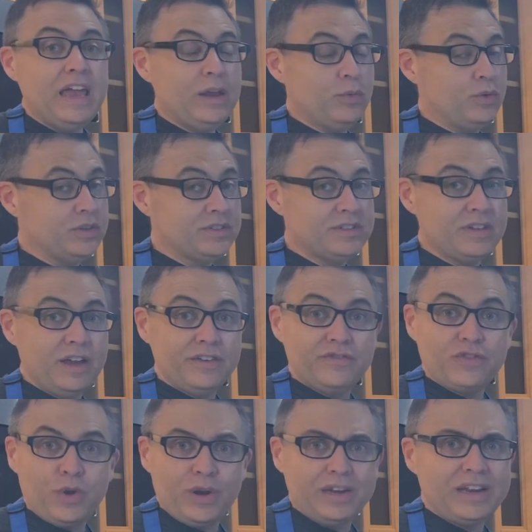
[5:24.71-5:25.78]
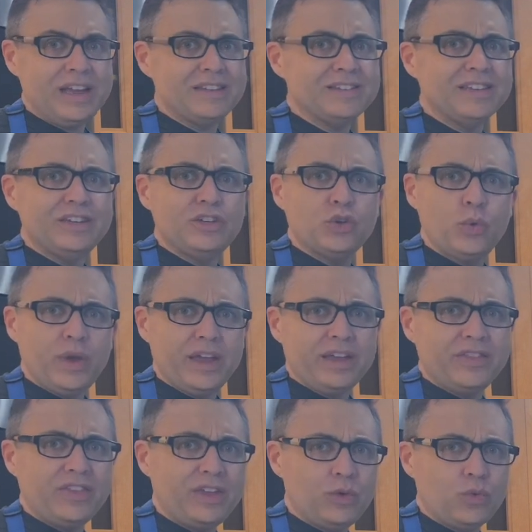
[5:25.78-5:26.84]
It was done very nicely,
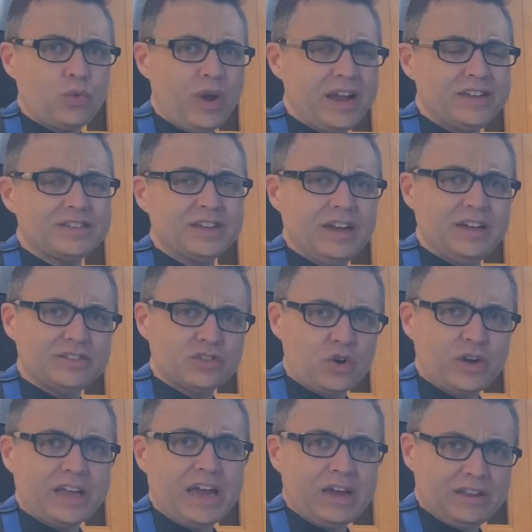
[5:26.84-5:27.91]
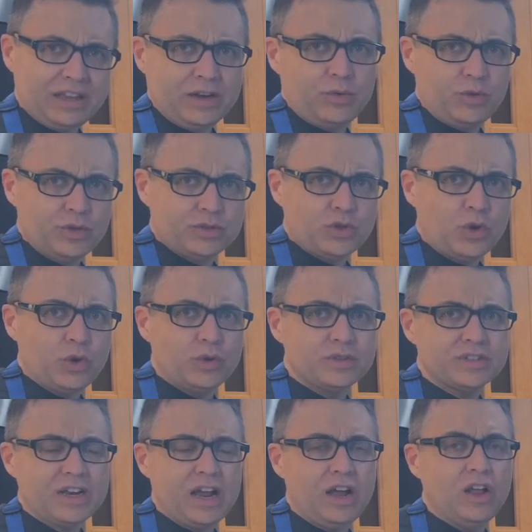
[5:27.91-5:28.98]
doing the rice starting out like a risotto
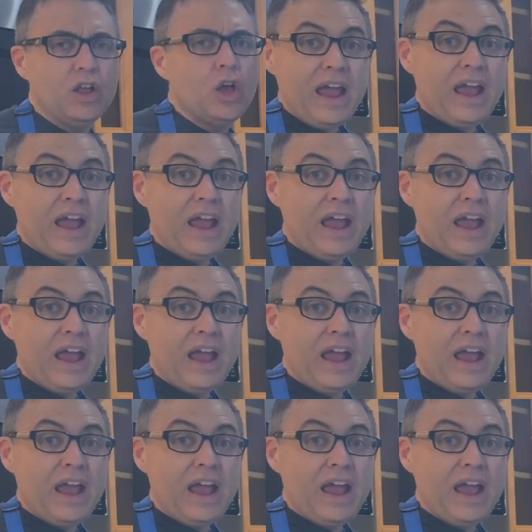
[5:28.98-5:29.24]
style.